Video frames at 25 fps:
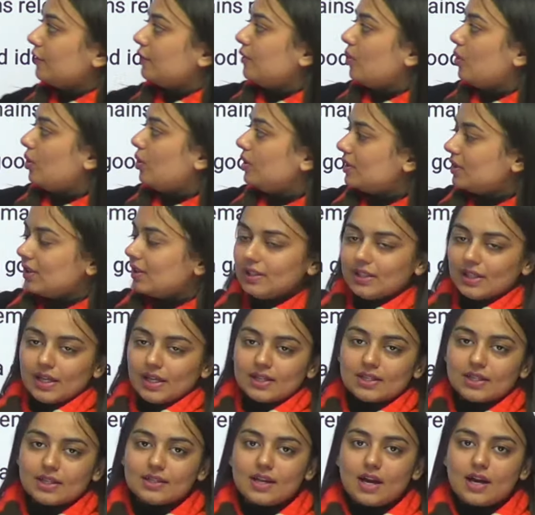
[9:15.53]
4
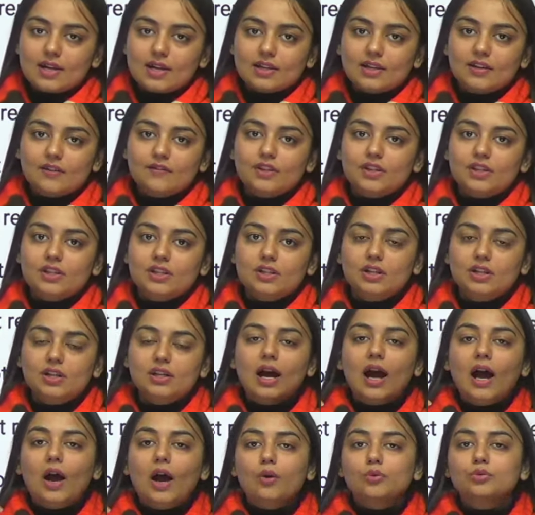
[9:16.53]
sentences are given here,
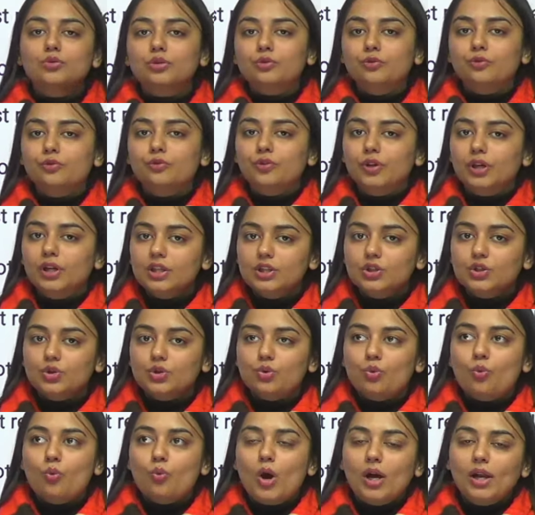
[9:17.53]
out of which
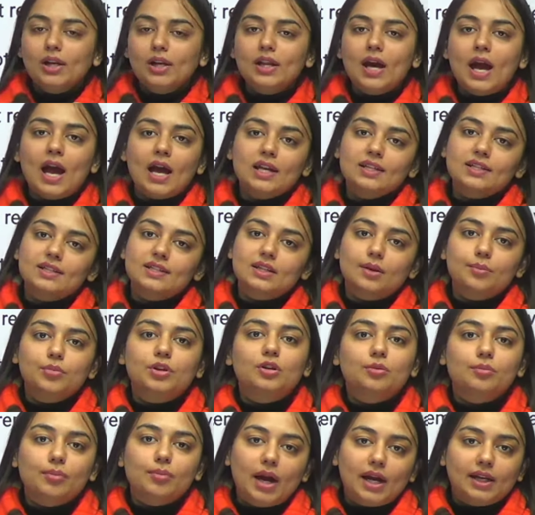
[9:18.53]
one has some
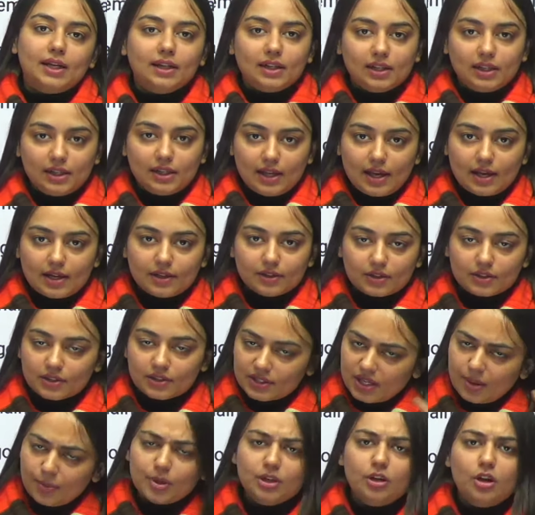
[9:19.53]
grammatical error,
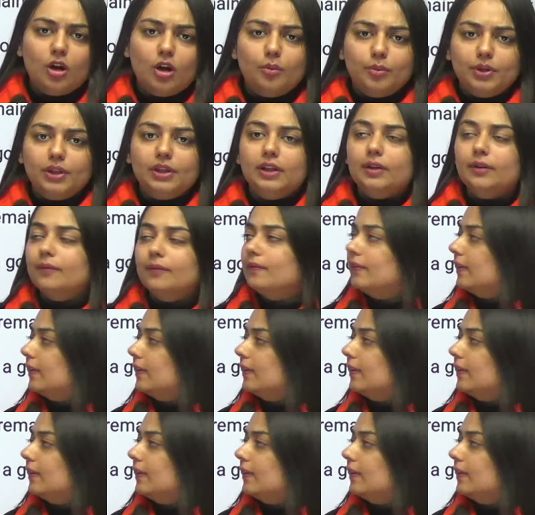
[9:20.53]
some anomaly.